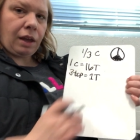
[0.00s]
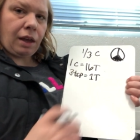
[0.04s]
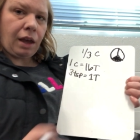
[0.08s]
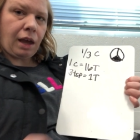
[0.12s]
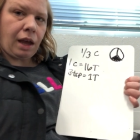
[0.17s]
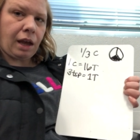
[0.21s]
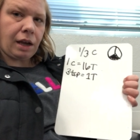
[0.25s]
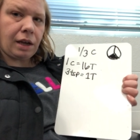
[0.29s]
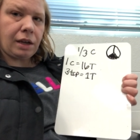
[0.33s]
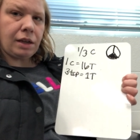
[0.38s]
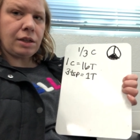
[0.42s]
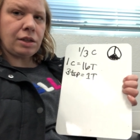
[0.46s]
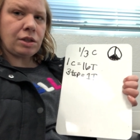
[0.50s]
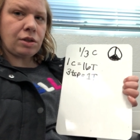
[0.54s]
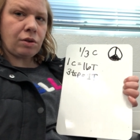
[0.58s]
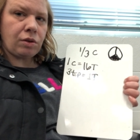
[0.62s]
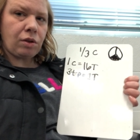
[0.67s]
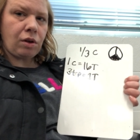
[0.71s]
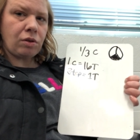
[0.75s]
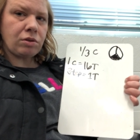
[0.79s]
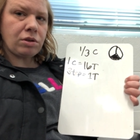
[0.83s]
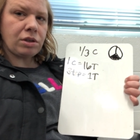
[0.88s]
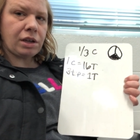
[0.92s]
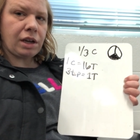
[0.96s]
Okay, so
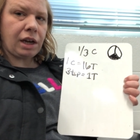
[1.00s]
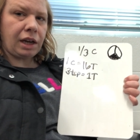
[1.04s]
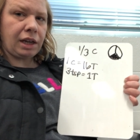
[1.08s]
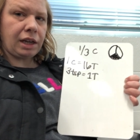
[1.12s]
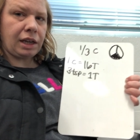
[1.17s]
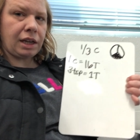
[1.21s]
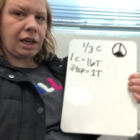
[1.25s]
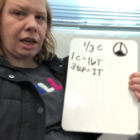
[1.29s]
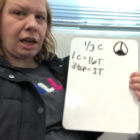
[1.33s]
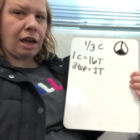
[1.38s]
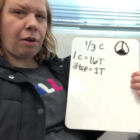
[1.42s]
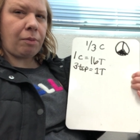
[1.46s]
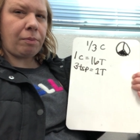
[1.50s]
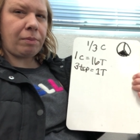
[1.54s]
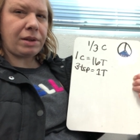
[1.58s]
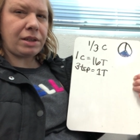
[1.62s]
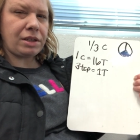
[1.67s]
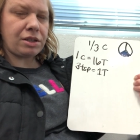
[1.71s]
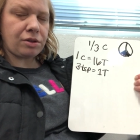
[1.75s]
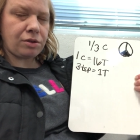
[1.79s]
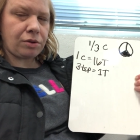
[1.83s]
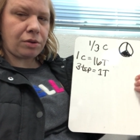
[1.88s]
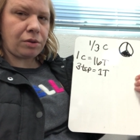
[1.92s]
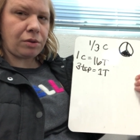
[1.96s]
those are kind of going to help
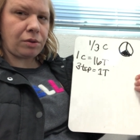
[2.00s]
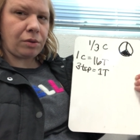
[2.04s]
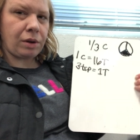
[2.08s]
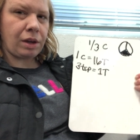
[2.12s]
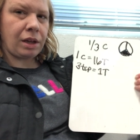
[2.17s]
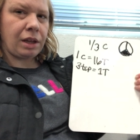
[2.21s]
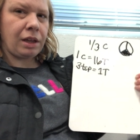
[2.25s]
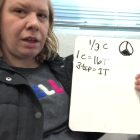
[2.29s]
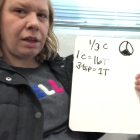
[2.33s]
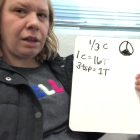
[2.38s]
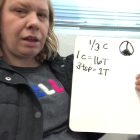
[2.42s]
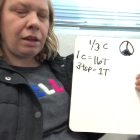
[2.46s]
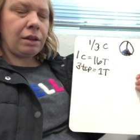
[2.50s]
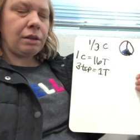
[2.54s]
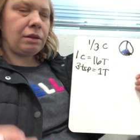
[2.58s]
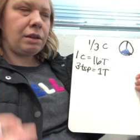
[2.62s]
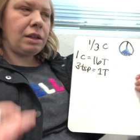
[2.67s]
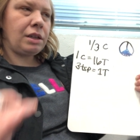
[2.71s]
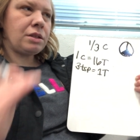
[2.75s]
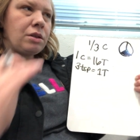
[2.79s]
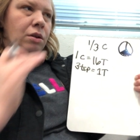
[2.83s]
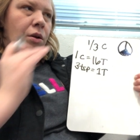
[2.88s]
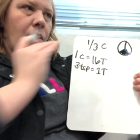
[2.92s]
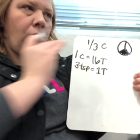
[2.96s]
us through
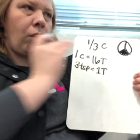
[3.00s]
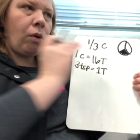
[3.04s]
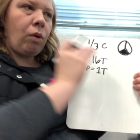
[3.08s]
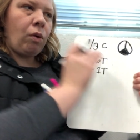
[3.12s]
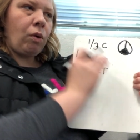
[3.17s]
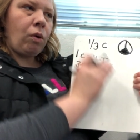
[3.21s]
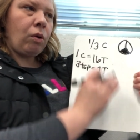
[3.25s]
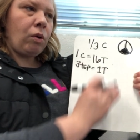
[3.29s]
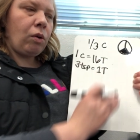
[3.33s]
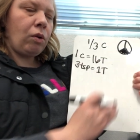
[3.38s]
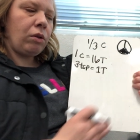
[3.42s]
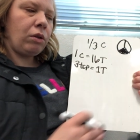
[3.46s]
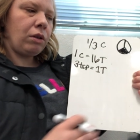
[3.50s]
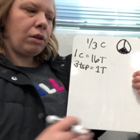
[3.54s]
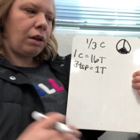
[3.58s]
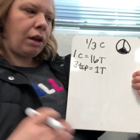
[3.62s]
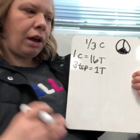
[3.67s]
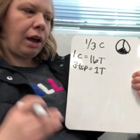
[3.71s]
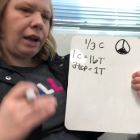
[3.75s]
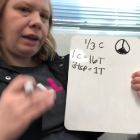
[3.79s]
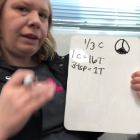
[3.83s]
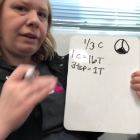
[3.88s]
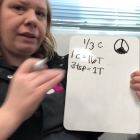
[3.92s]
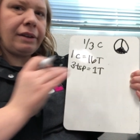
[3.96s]
this whole
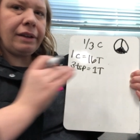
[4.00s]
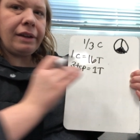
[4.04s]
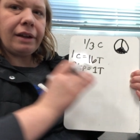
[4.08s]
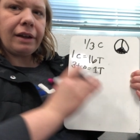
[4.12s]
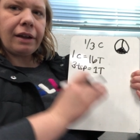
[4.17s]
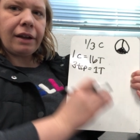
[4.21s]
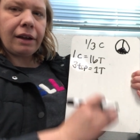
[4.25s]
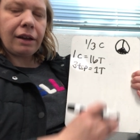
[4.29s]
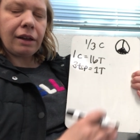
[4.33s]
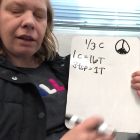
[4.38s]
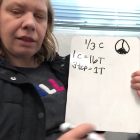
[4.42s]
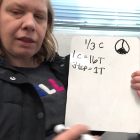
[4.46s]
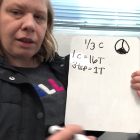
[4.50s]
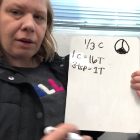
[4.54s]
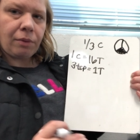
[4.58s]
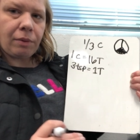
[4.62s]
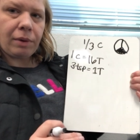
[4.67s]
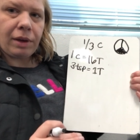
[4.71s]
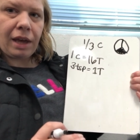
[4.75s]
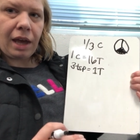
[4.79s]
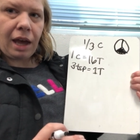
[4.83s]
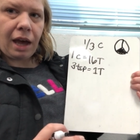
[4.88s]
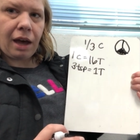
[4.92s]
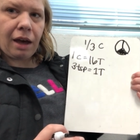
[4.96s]
idea that
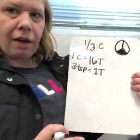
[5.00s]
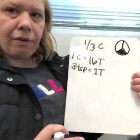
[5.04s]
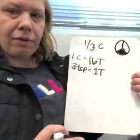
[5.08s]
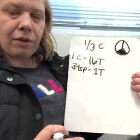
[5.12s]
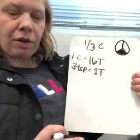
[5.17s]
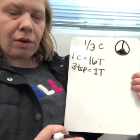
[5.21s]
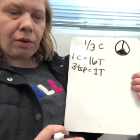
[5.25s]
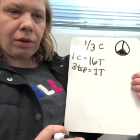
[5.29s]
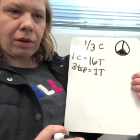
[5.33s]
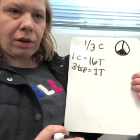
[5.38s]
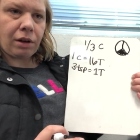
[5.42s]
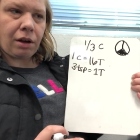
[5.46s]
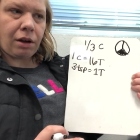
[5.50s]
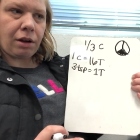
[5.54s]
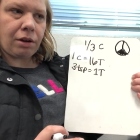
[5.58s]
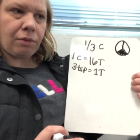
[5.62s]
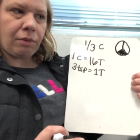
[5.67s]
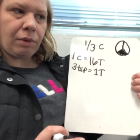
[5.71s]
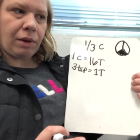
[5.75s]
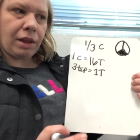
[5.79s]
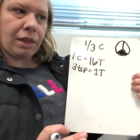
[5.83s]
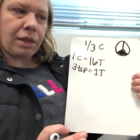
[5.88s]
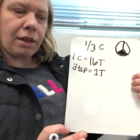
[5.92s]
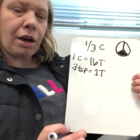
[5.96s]
we have going on
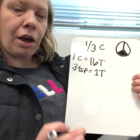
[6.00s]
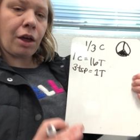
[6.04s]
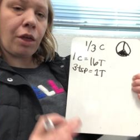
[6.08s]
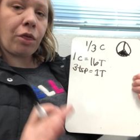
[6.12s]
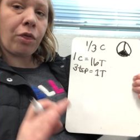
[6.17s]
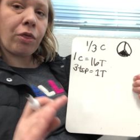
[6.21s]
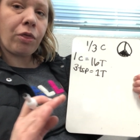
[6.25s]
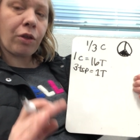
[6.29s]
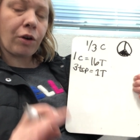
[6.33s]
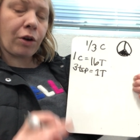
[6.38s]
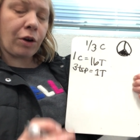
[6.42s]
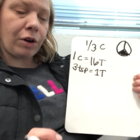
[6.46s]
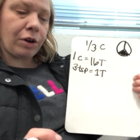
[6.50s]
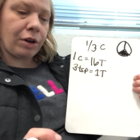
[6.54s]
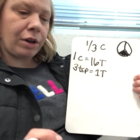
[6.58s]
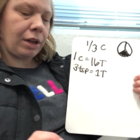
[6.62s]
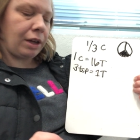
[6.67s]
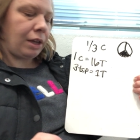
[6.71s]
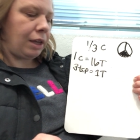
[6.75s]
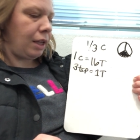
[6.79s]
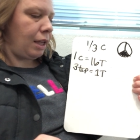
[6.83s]
with a third.